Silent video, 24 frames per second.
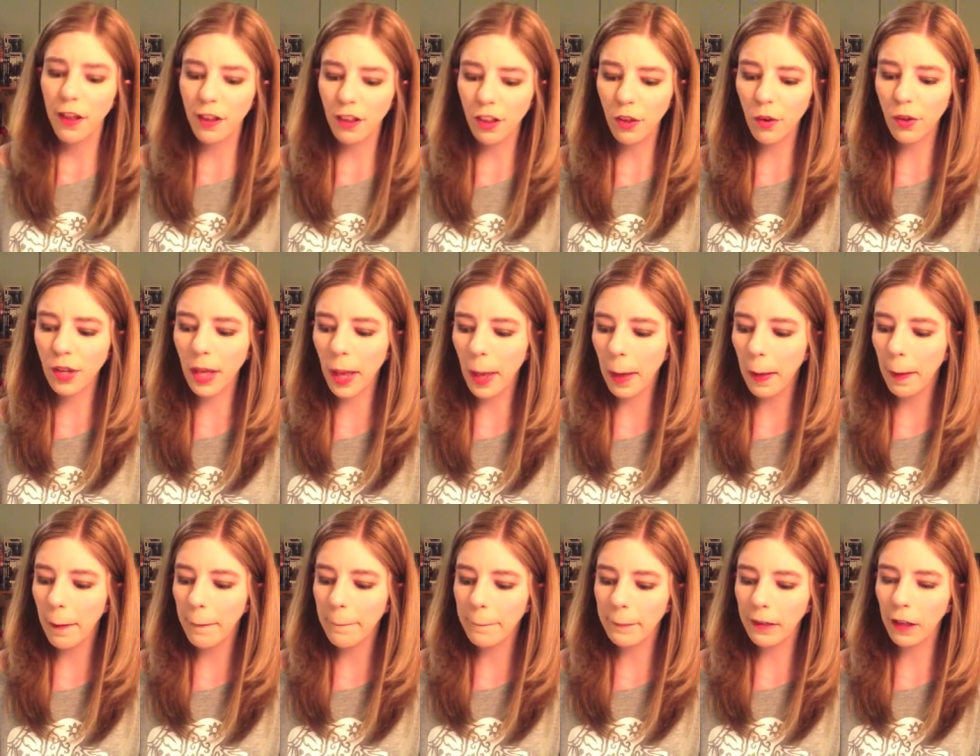So
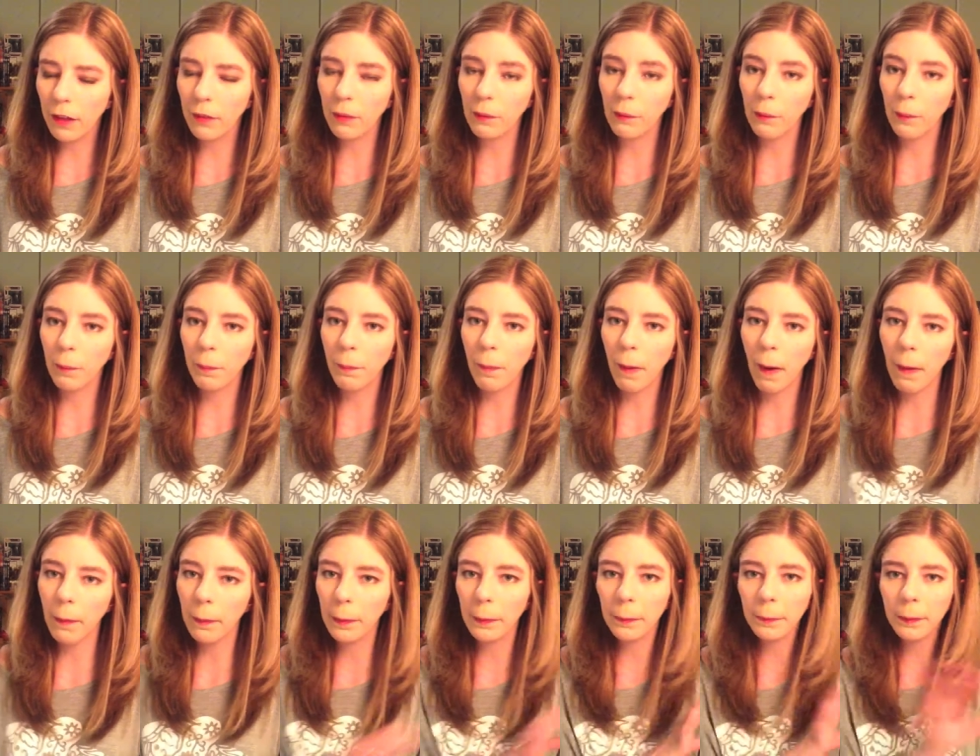yeah, next one will
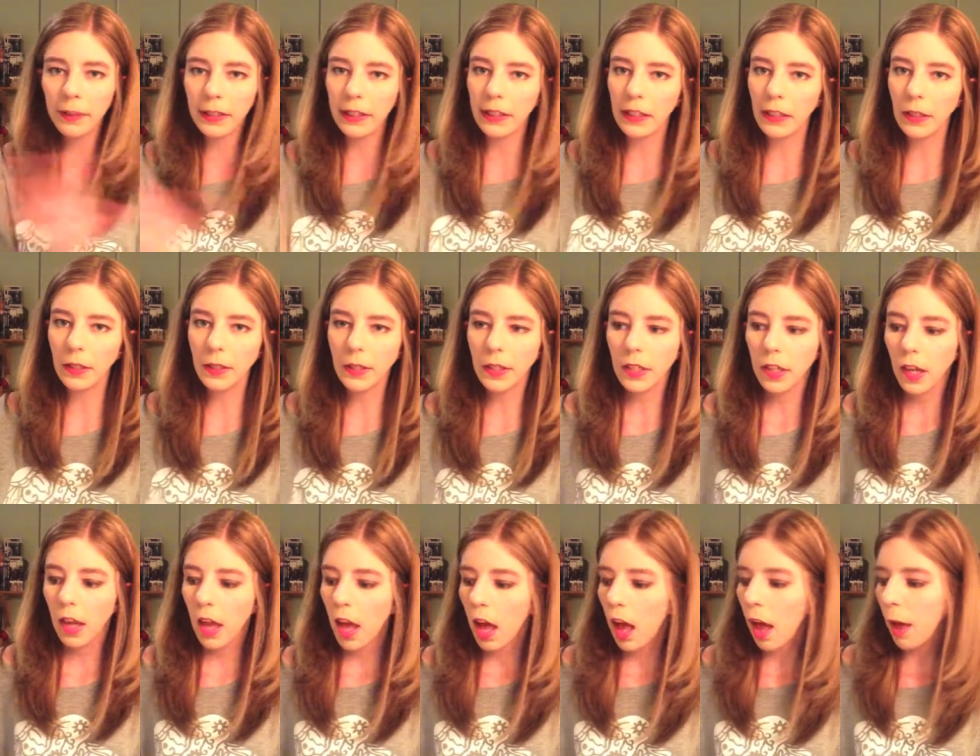probably
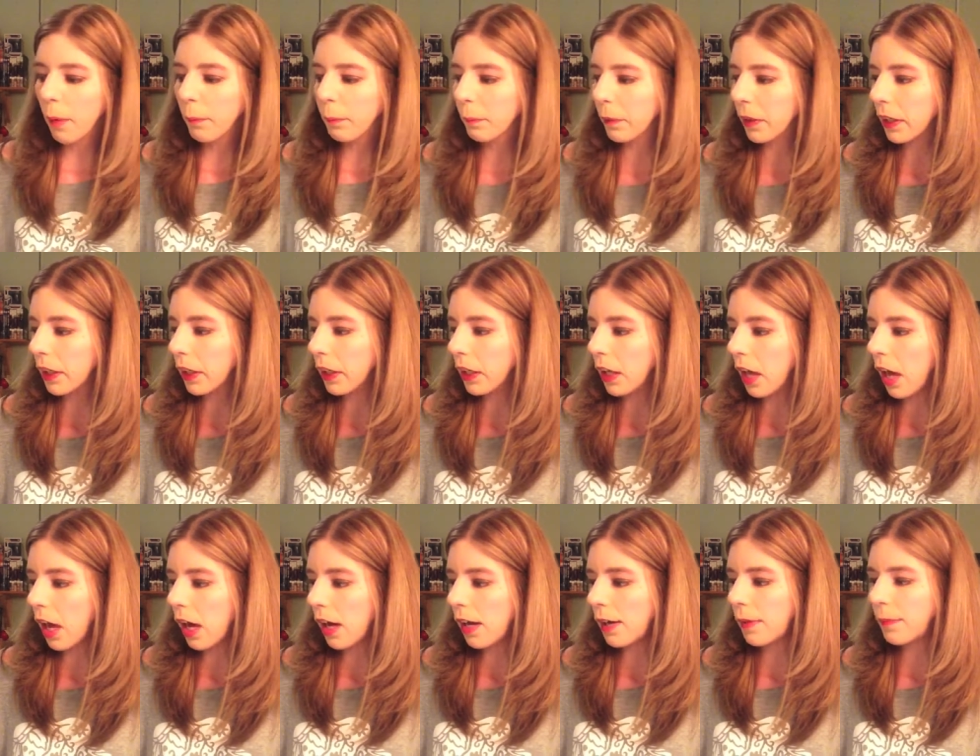be
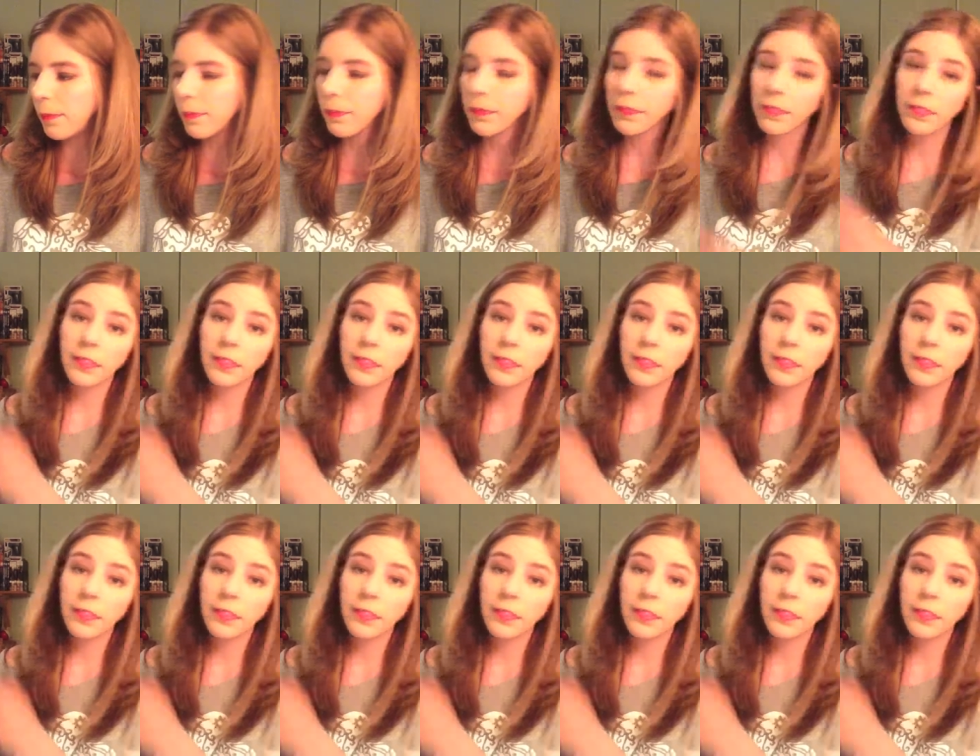um,